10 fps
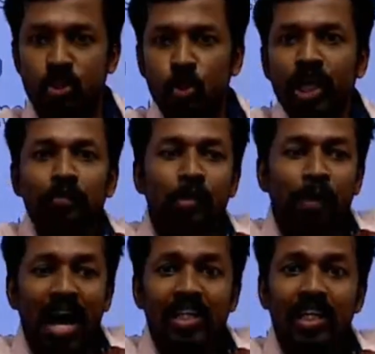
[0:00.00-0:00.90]
To keep the
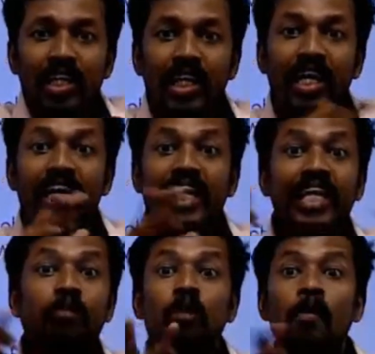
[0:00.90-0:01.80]
part
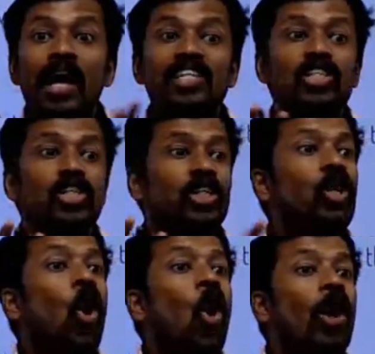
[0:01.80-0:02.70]
immobilized,
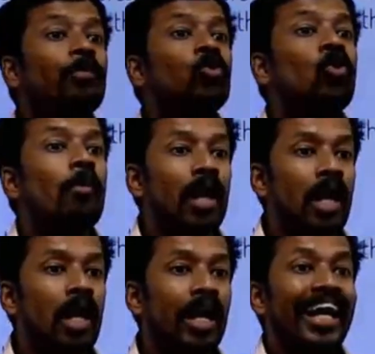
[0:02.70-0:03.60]
non-movable,